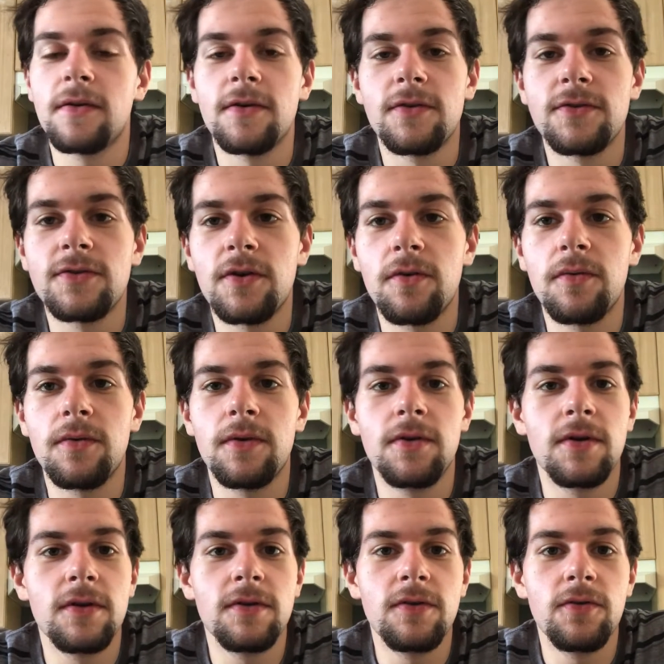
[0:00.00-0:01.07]
So you
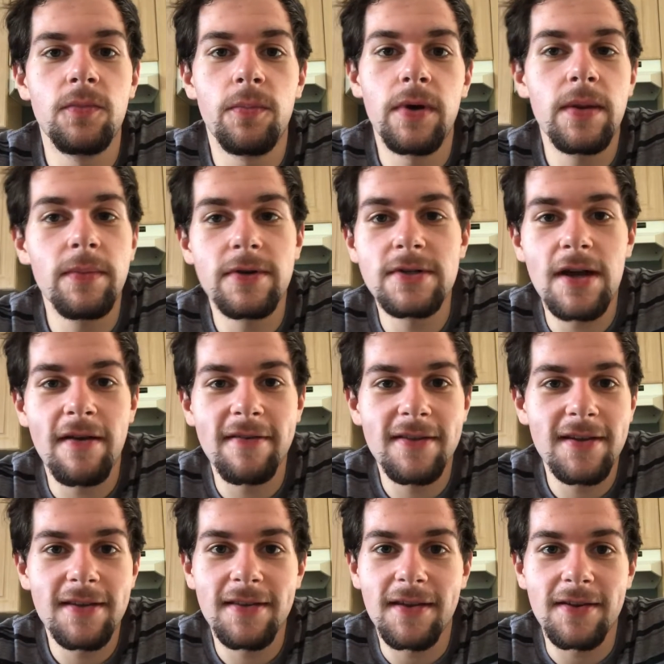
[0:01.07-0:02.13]
can do pretty much
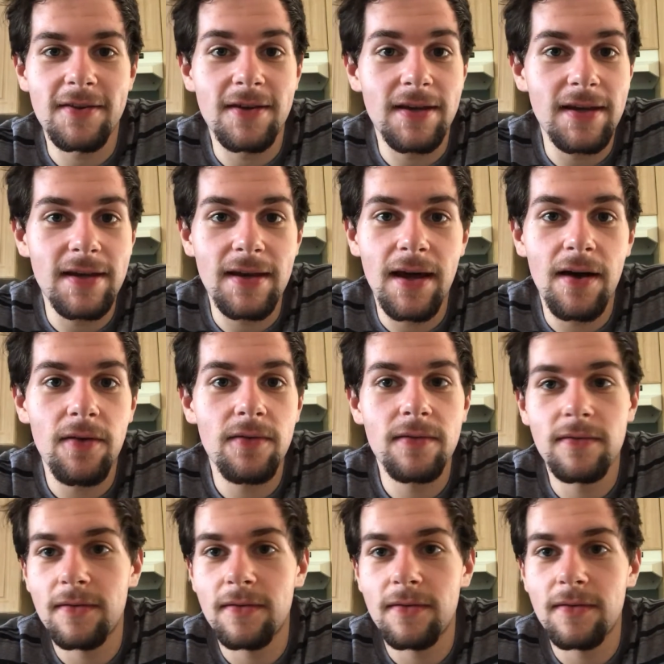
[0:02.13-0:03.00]
everything that you can eat out.